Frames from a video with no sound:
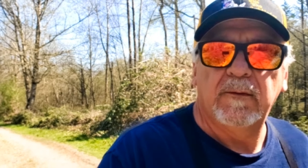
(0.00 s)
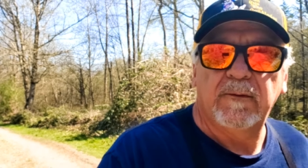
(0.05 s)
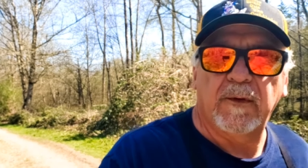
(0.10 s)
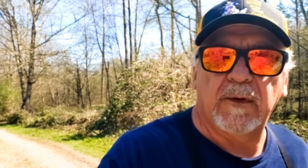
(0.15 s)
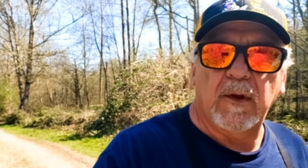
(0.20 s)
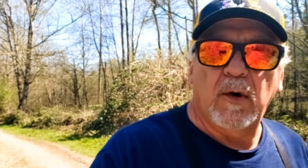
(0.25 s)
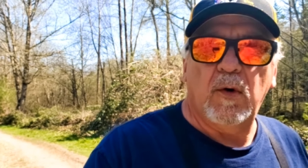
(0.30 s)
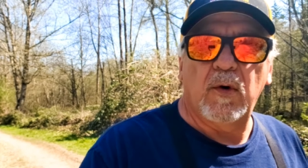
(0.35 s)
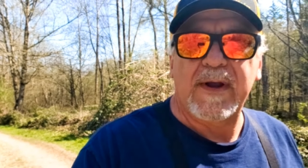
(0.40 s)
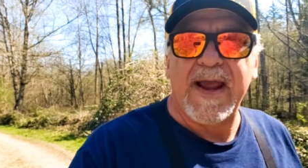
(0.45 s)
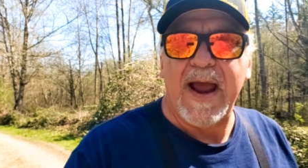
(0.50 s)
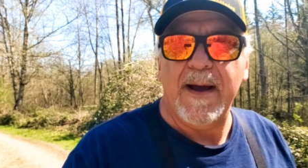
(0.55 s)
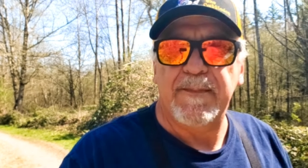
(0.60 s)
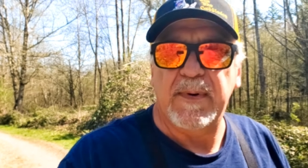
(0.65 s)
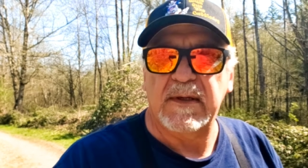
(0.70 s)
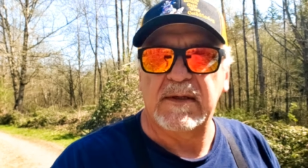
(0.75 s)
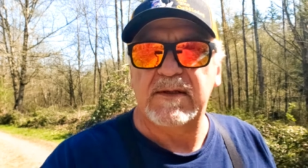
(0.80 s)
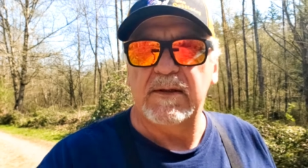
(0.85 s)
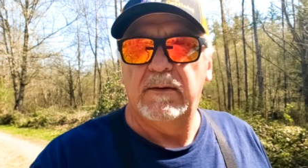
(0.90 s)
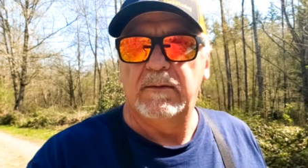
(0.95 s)
for the whole
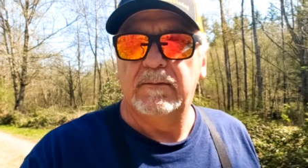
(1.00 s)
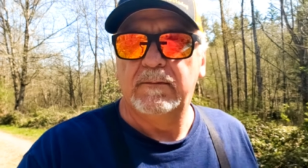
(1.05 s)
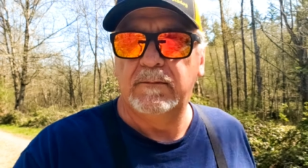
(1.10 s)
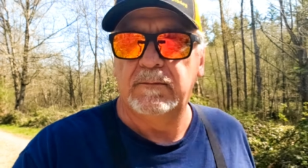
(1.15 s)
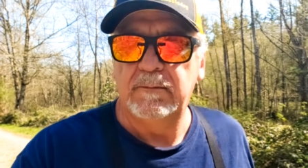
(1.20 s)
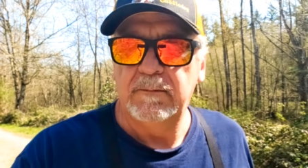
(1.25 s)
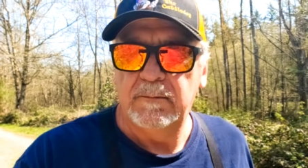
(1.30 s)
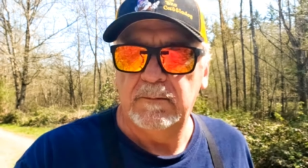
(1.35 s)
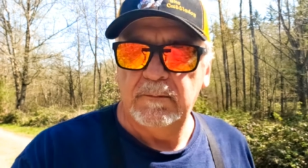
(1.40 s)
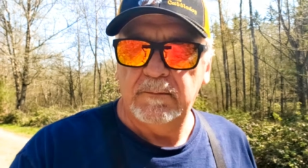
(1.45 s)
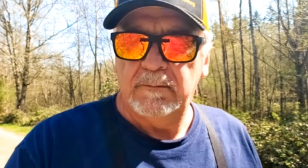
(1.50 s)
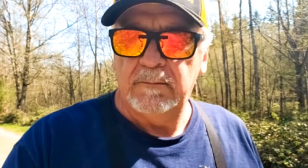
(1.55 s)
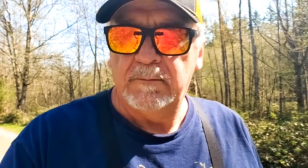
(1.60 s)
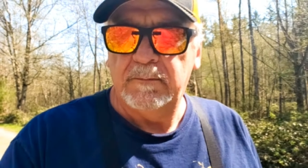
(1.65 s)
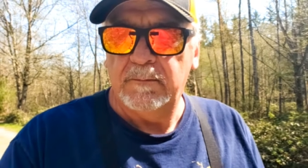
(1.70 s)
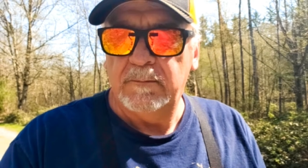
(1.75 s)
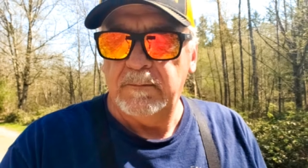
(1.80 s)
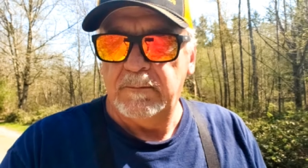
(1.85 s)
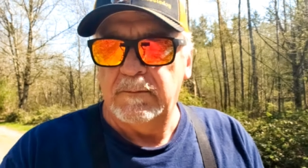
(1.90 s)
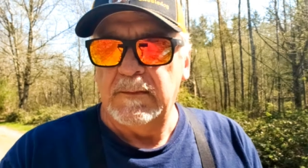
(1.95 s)
campus.
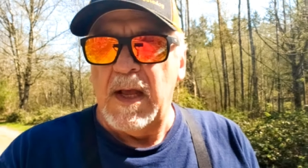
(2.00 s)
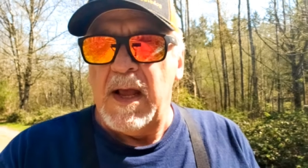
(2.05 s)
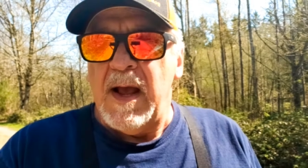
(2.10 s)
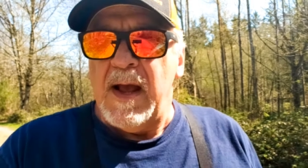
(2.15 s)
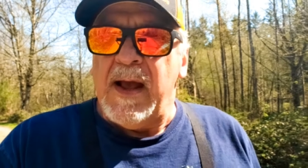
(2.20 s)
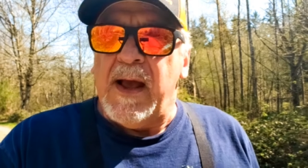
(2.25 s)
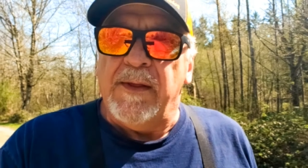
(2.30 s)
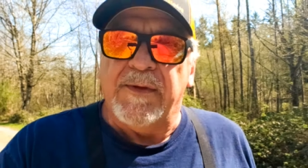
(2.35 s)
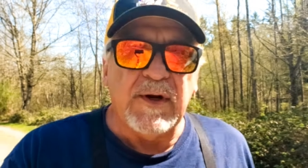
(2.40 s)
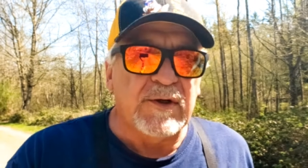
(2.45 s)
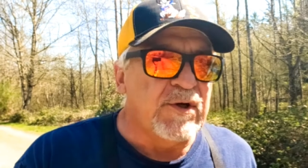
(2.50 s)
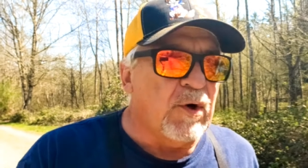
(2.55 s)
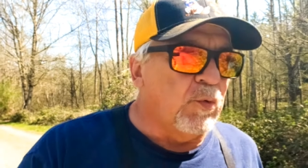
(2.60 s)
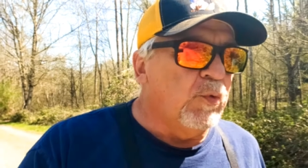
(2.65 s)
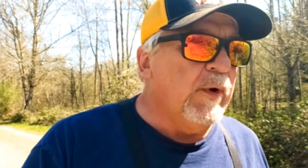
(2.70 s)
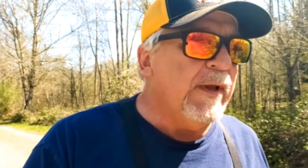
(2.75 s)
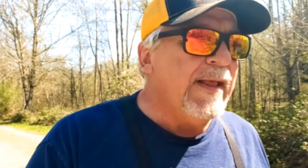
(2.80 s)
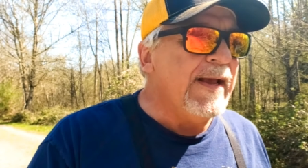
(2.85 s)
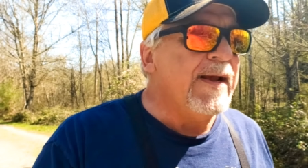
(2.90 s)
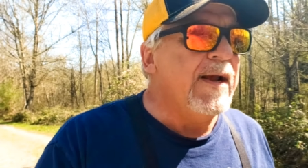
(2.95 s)
There's a
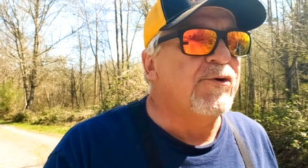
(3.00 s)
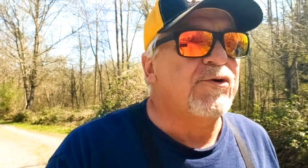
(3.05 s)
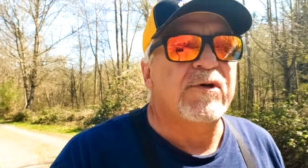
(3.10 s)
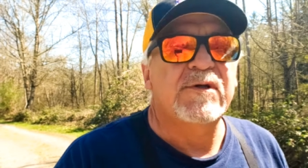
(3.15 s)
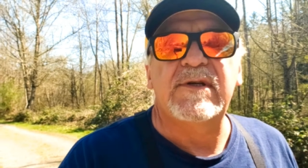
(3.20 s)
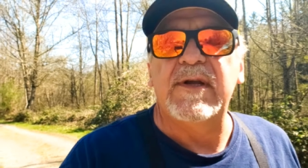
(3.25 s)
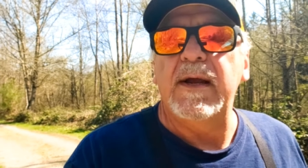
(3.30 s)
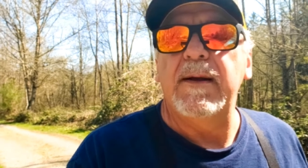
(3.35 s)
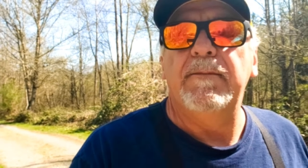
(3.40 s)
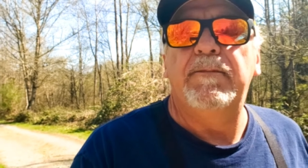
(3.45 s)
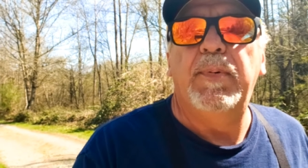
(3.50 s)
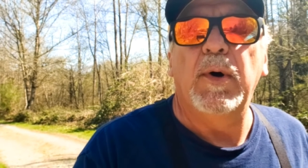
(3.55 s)
really interesting